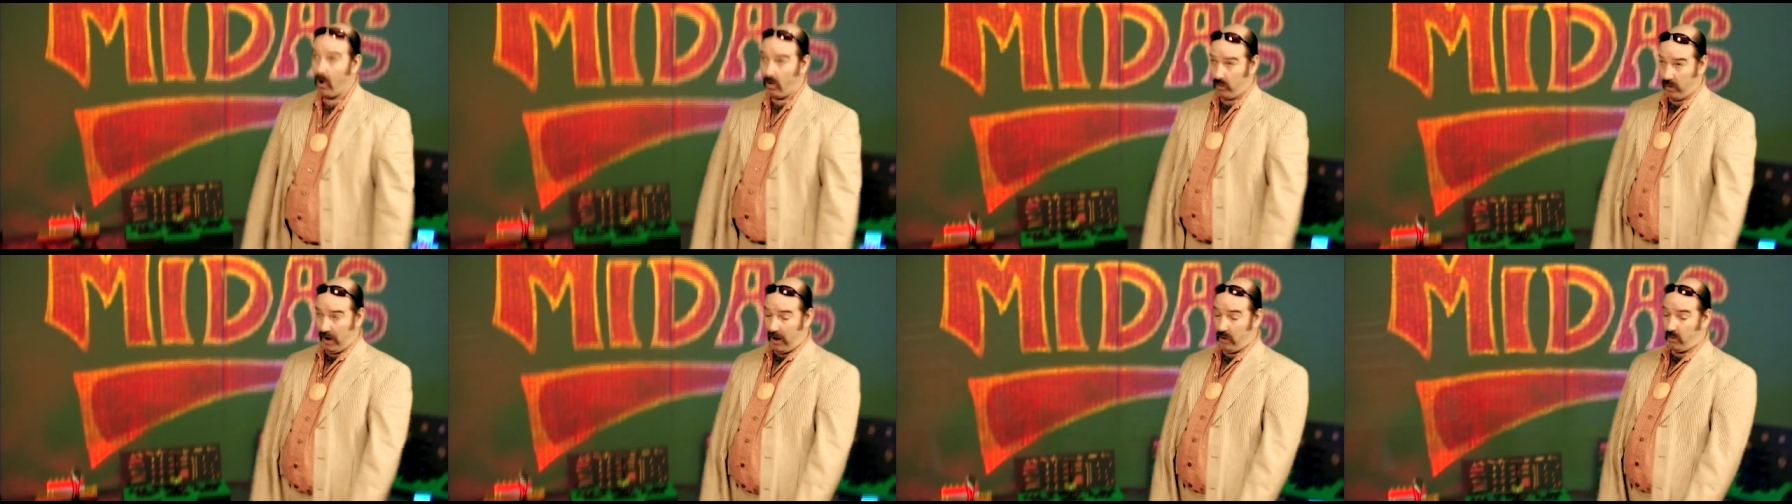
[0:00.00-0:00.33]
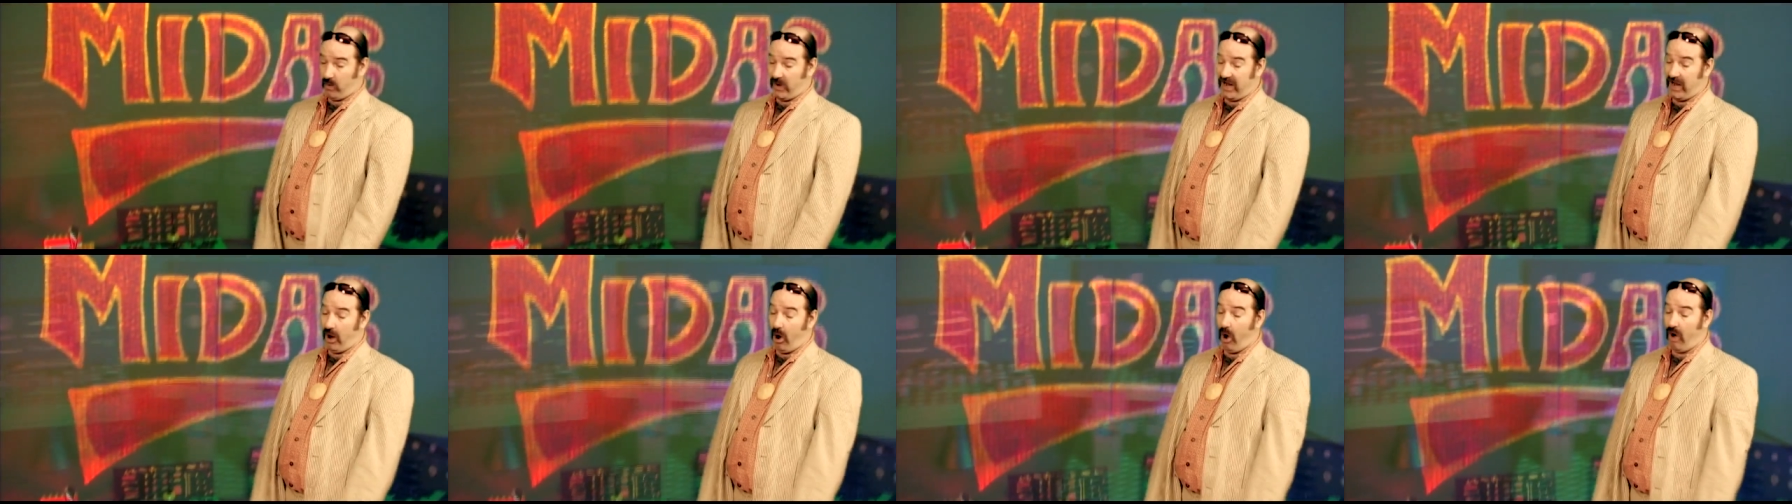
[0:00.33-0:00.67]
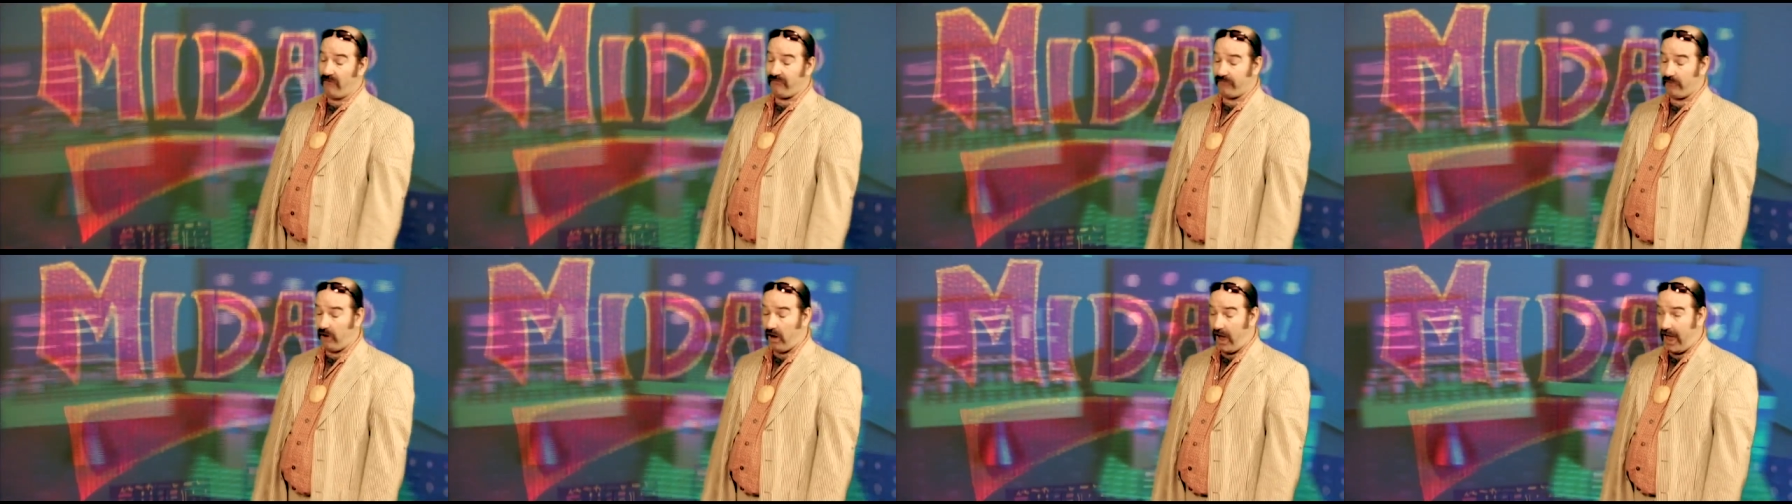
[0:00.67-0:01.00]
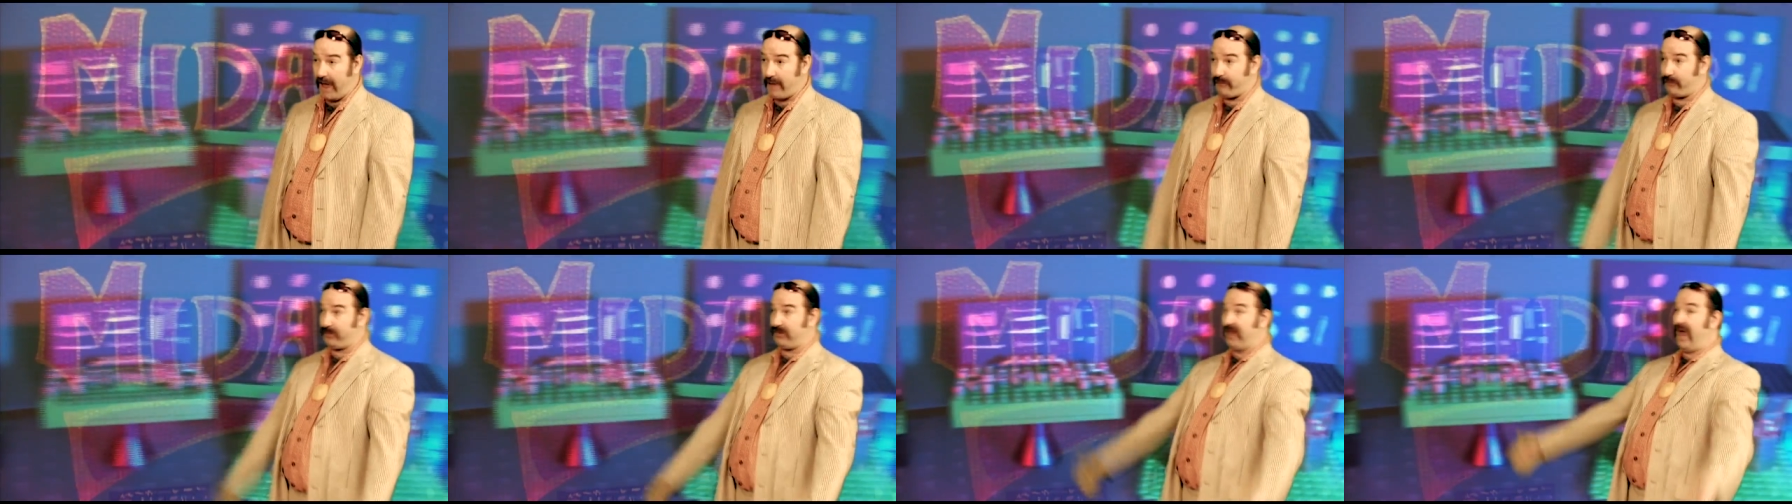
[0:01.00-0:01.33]
where we offer
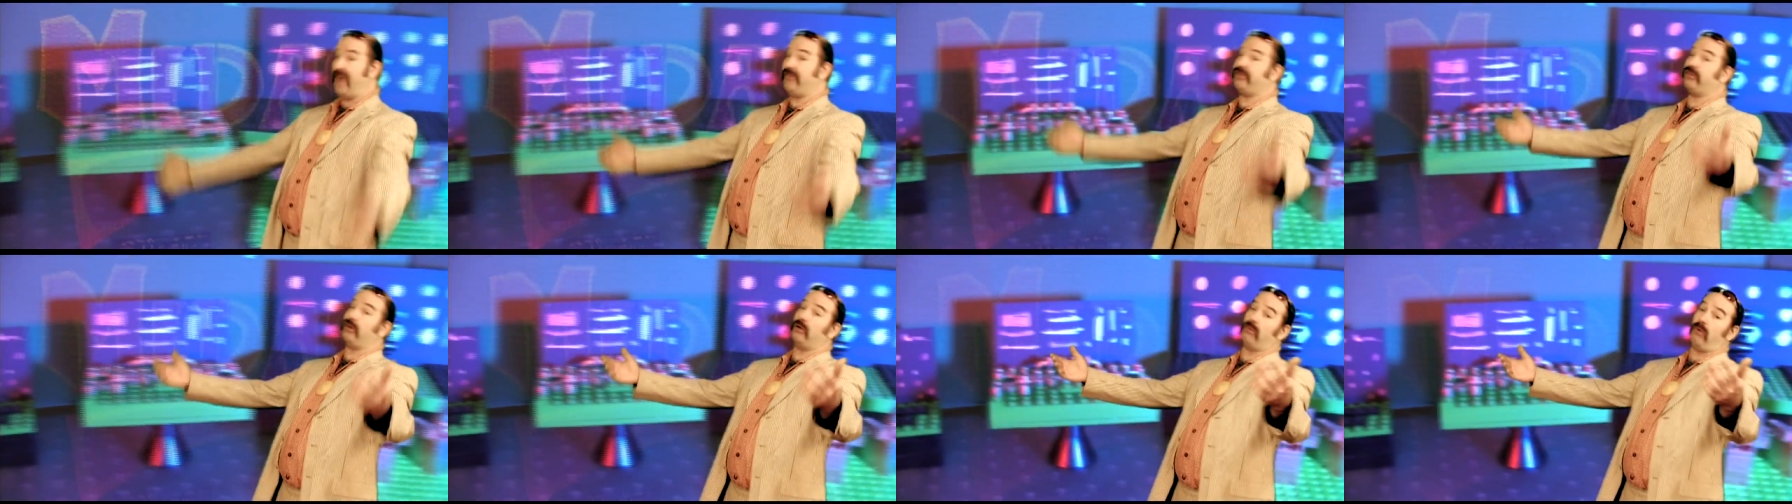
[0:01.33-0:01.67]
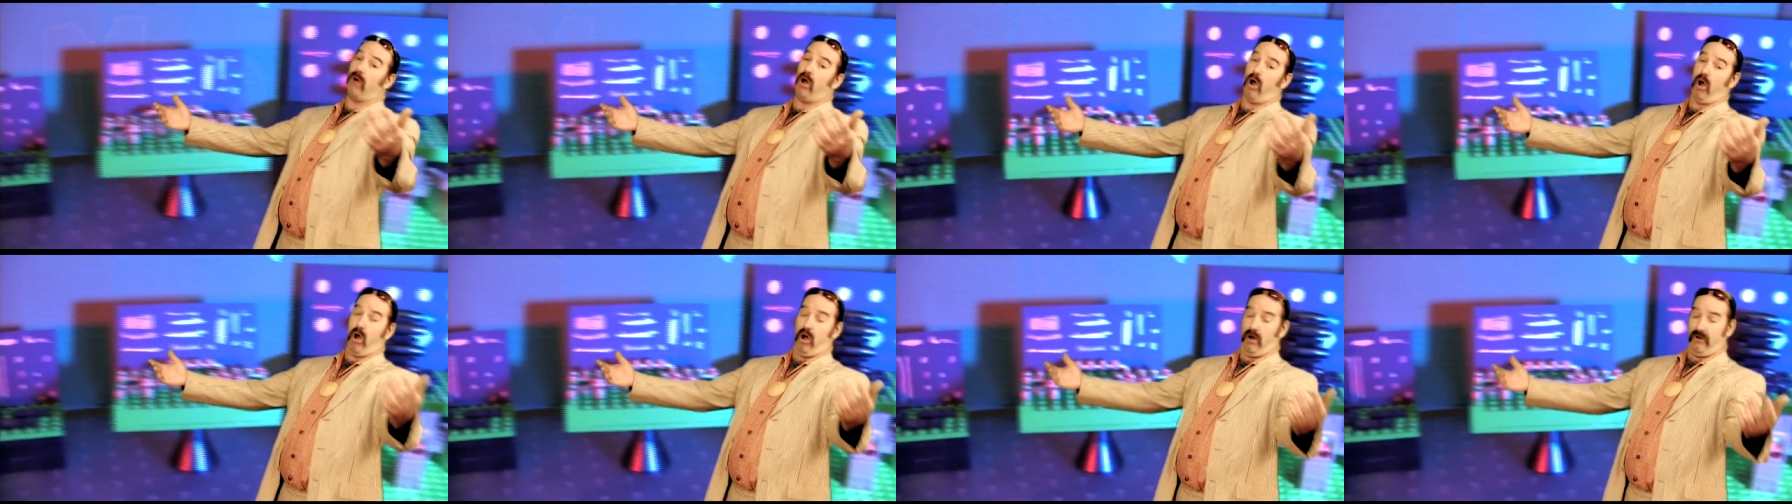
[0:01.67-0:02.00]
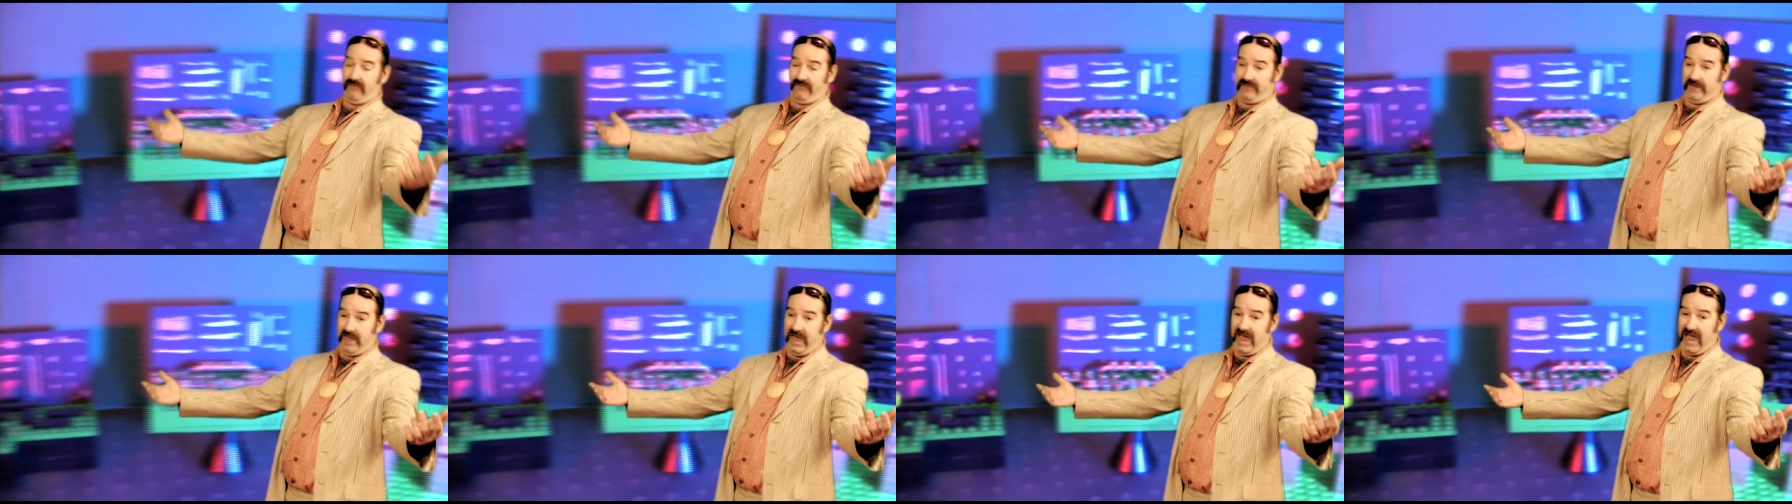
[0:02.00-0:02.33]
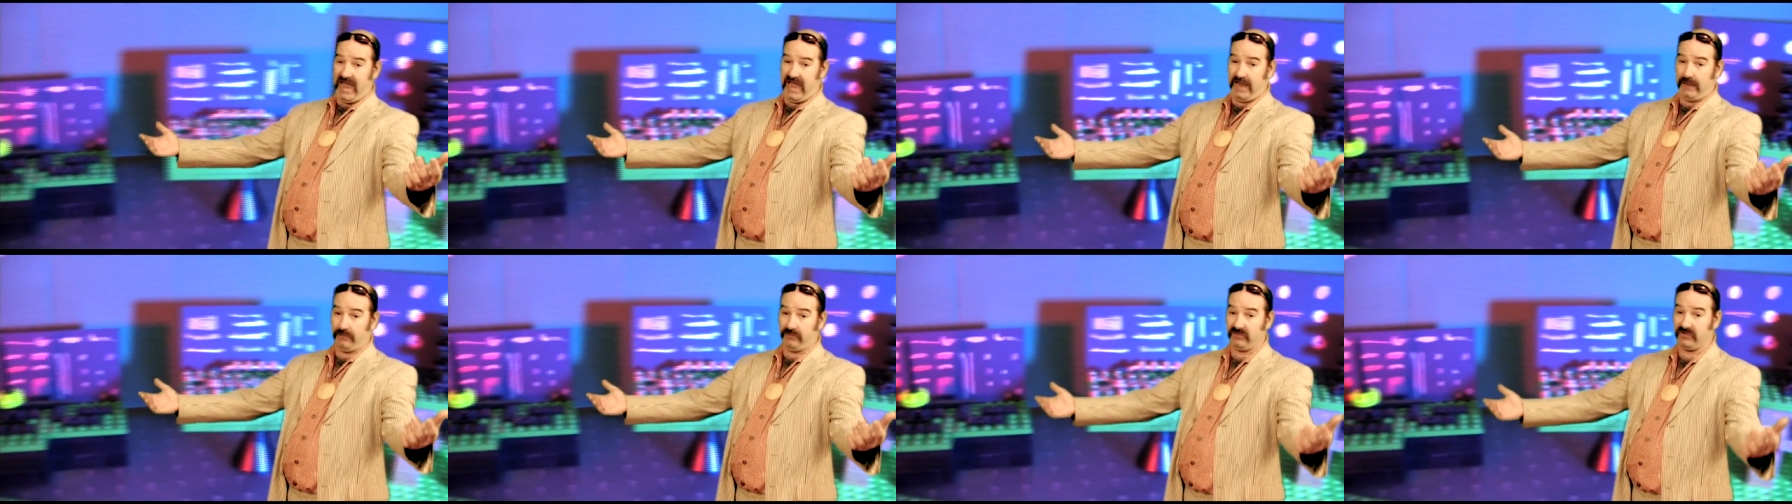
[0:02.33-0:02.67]
a plethora of
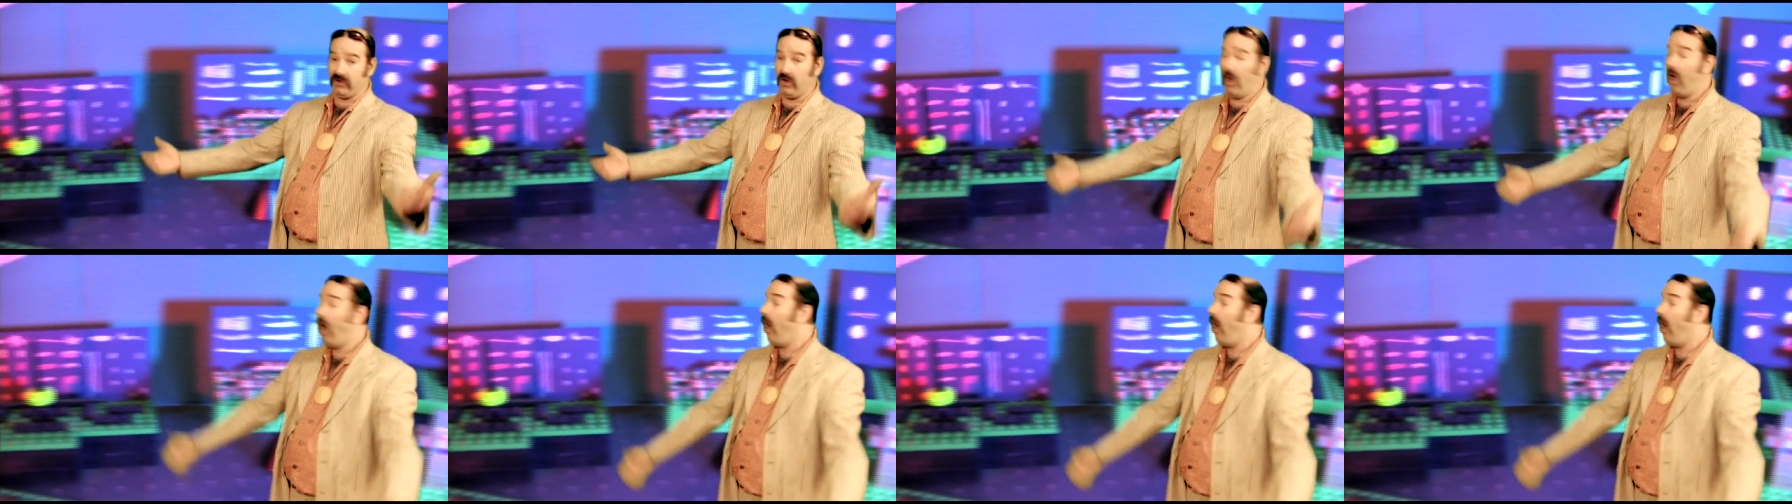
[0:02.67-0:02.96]
games